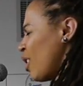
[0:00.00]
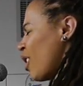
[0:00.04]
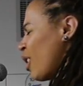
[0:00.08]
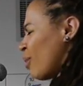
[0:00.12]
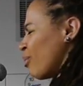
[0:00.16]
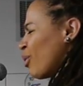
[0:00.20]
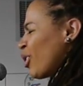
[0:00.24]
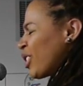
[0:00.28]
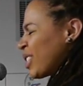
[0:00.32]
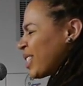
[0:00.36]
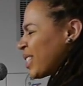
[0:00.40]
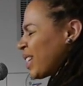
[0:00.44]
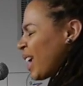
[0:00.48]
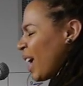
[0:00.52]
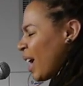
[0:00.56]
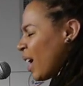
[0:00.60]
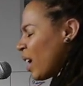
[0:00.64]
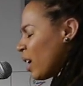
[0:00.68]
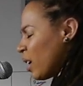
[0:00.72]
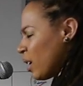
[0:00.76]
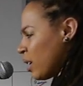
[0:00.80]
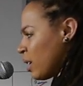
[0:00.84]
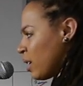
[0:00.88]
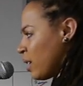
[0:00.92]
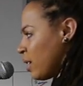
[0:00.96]
I'm not
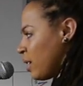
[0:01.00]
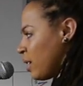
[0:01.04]
scared.